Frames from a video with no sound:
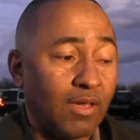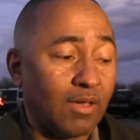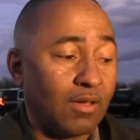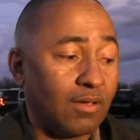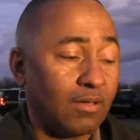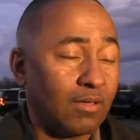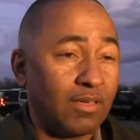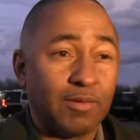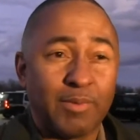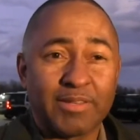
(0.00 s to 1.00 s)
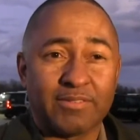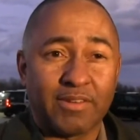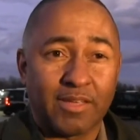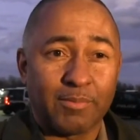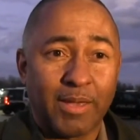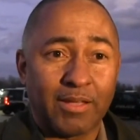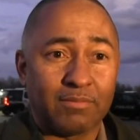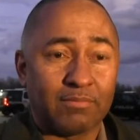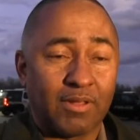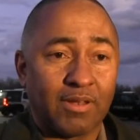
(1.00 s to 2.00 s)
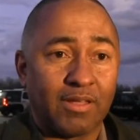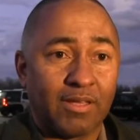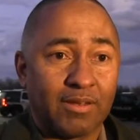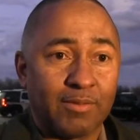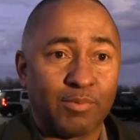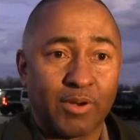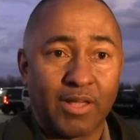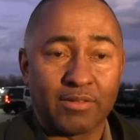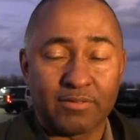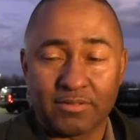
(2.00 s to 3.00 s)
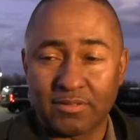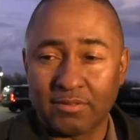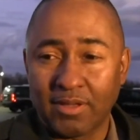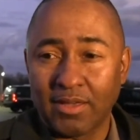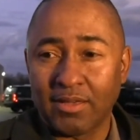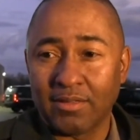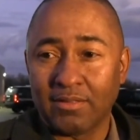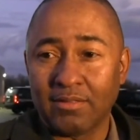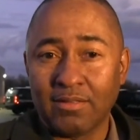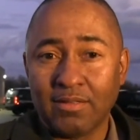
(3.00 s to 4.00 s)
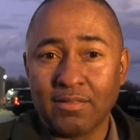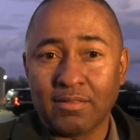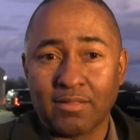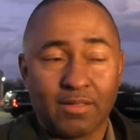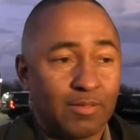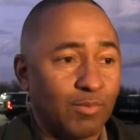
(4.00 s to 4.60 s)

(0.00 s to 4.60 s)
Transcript: EMS did come out and did pronounce the